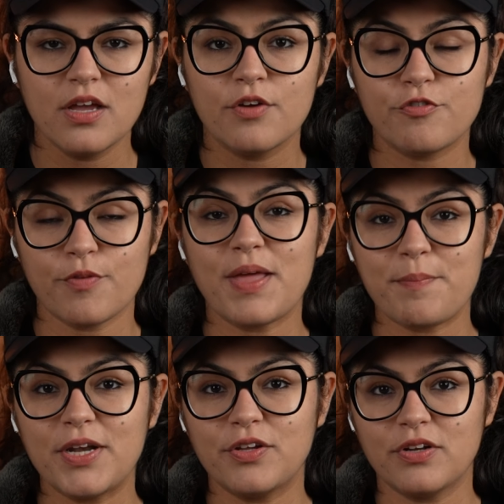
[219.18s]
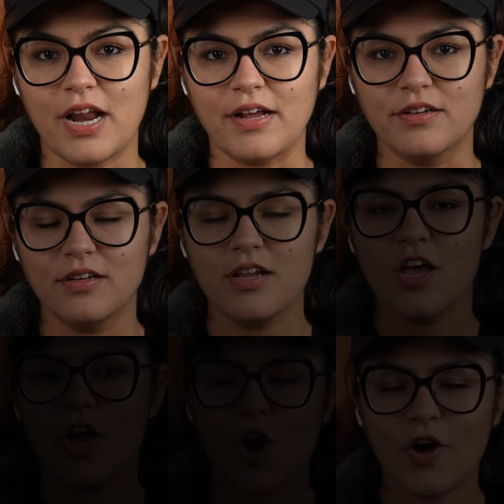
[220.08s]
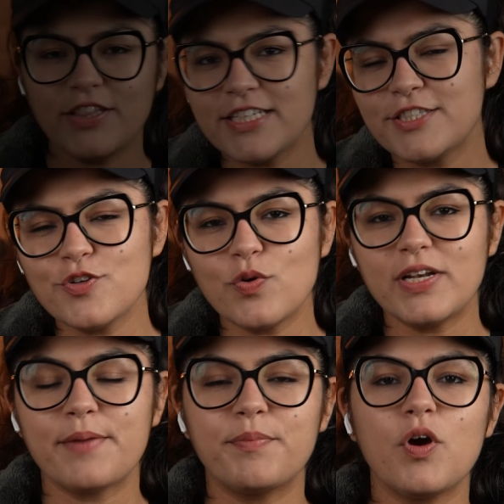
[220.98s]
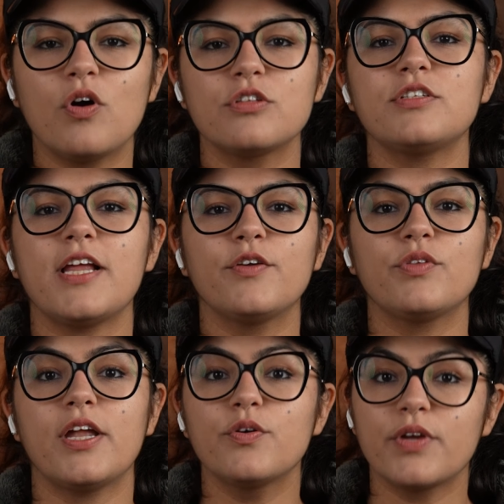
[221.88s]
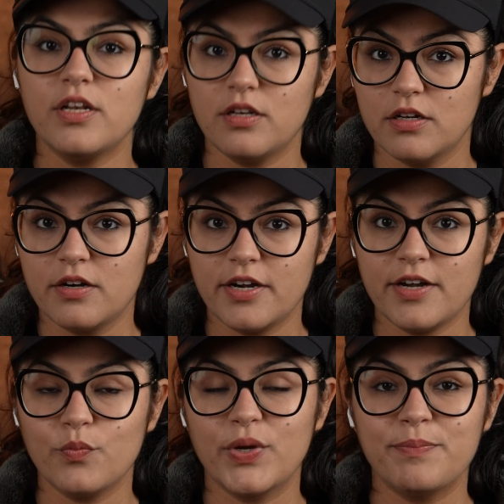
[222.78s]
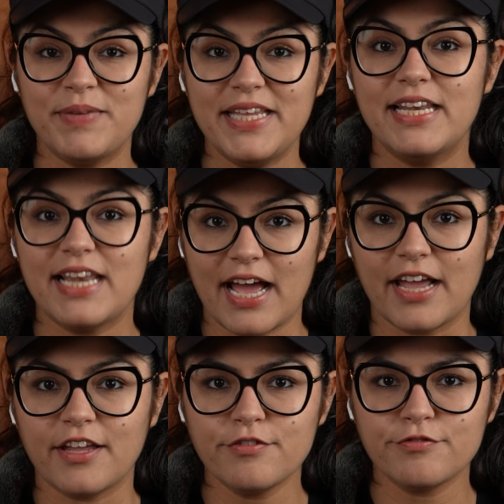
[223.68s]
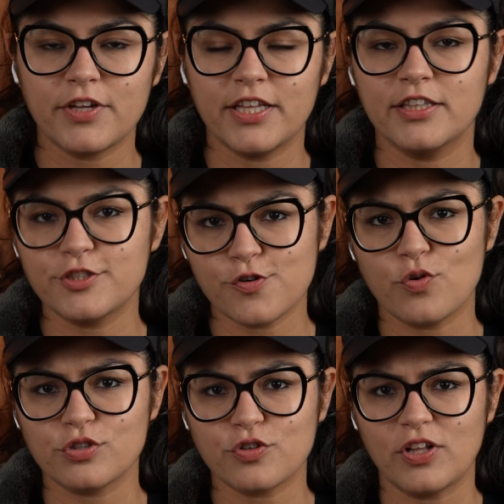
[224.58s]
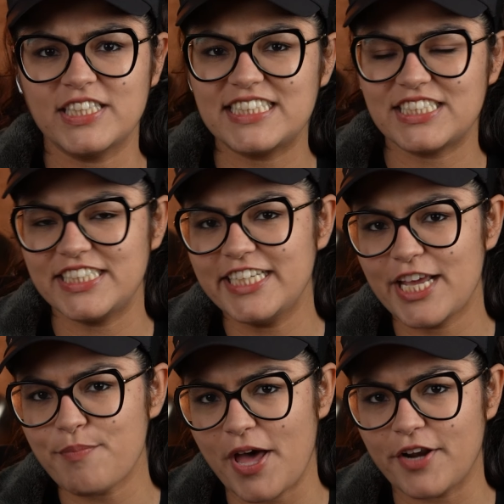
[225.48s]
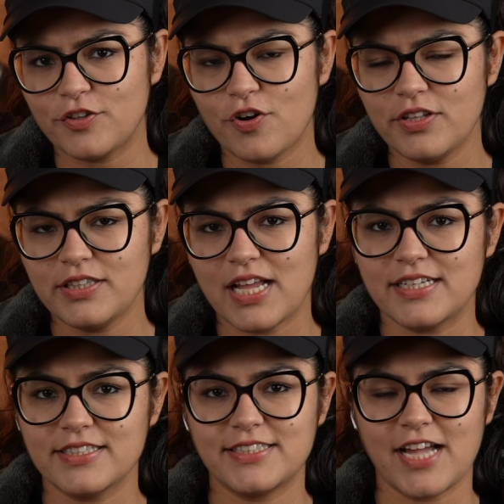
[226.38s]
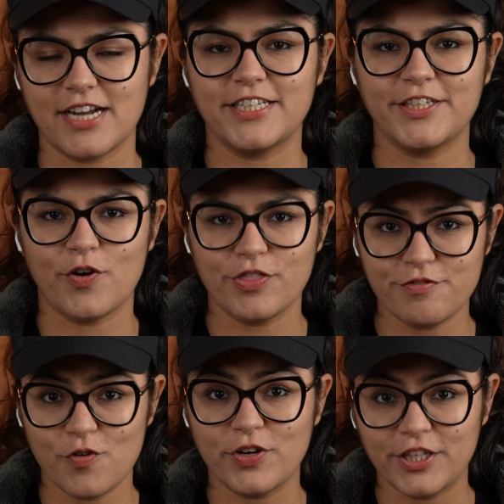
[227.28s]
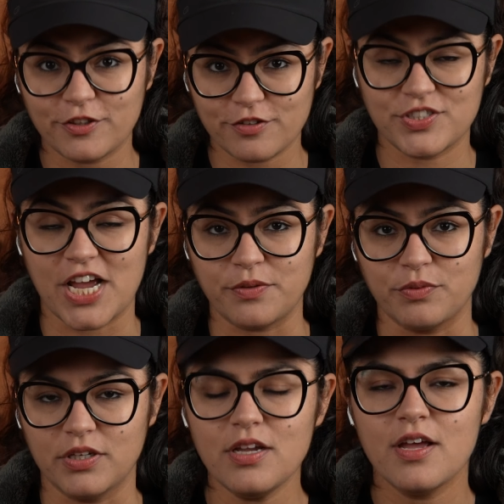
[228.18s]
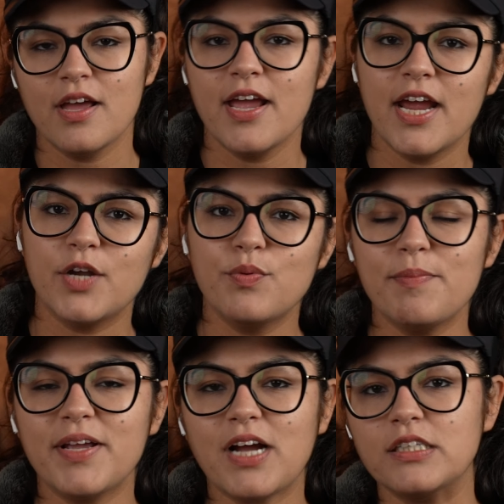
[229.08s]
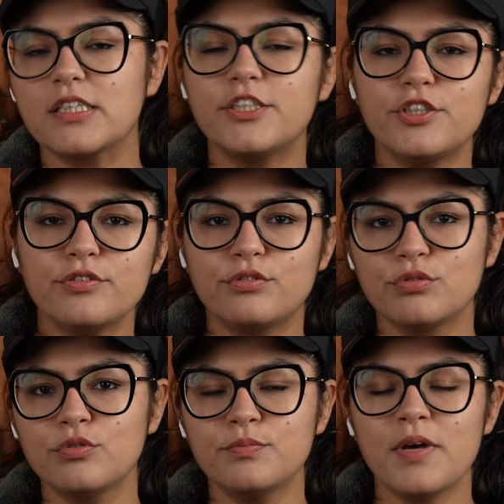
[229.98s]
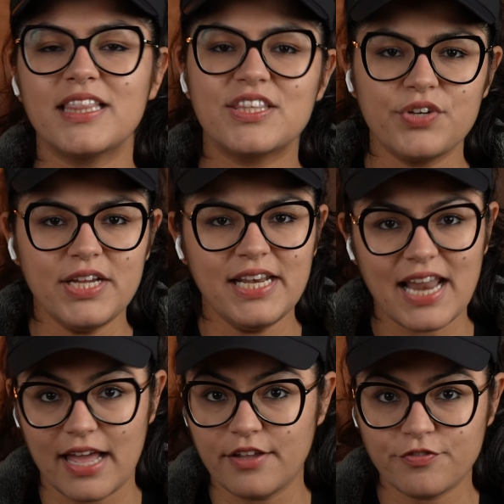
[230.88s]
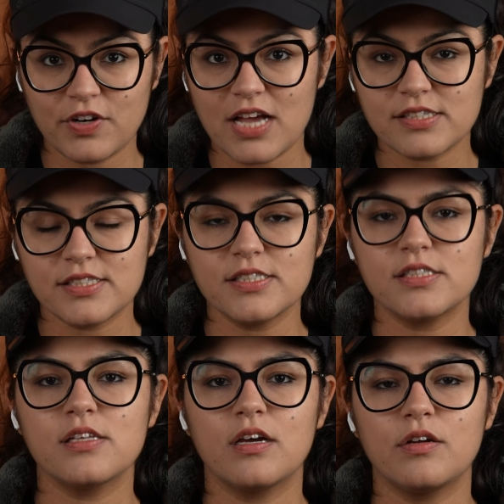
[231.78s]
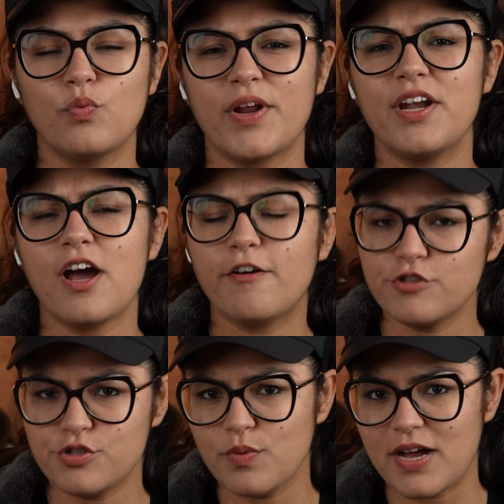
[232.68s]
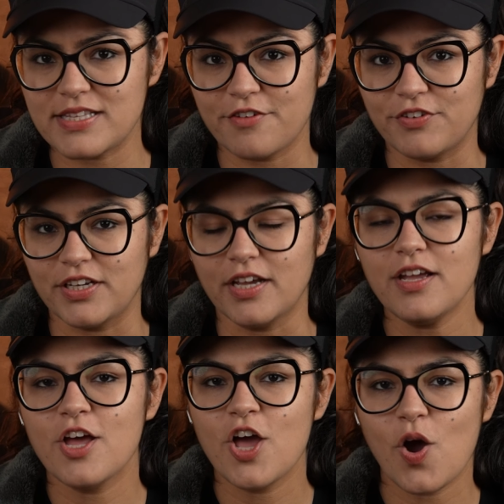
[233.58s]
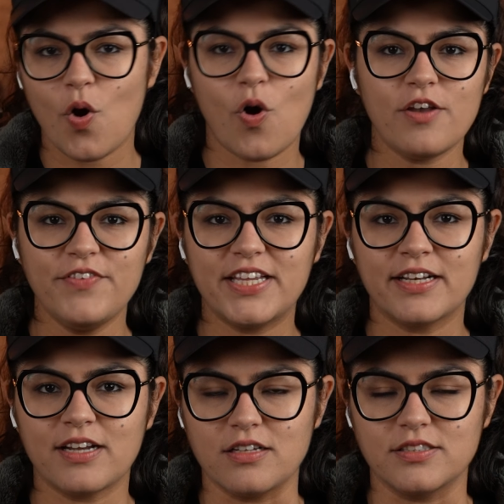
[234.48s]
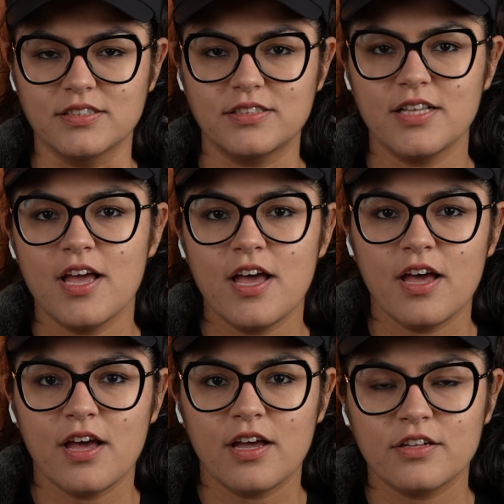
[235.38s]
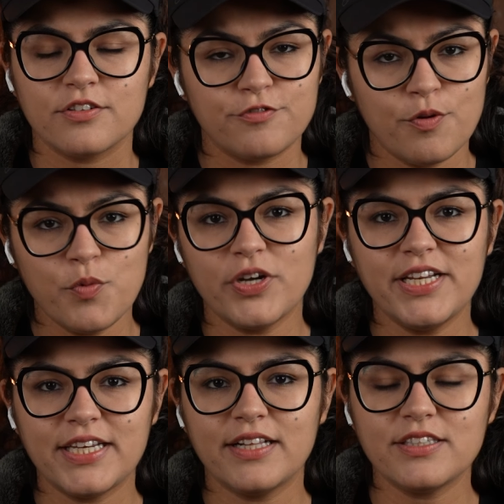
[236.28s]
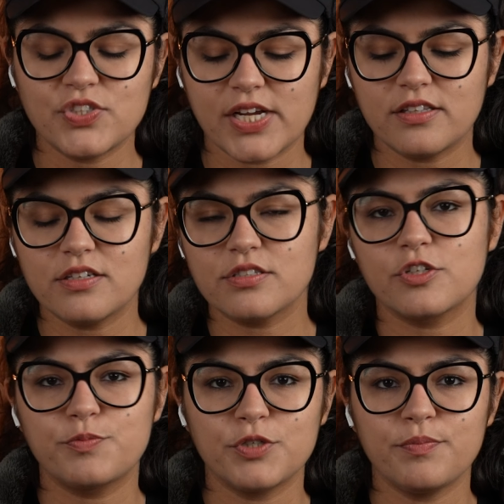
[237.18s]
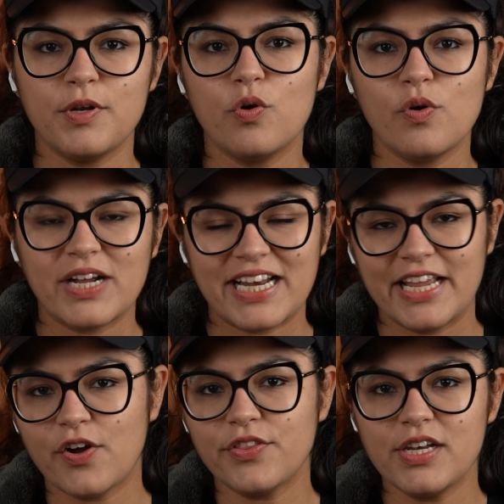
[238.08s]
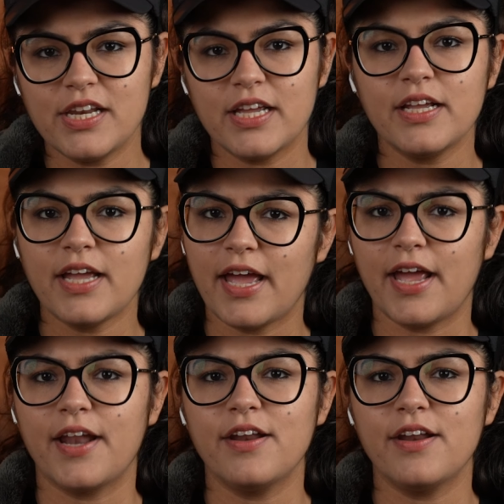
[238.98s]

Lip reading: from that particular angle. On this note, let me also tell you that you can learn with me live in this course called the 3-day marathon that is starting on the 14th of January. It will be conducted on Zoom, 3 live classes, 1.5 to 2 hours every day, all weekend classes. For more details, check the description below, click on the link and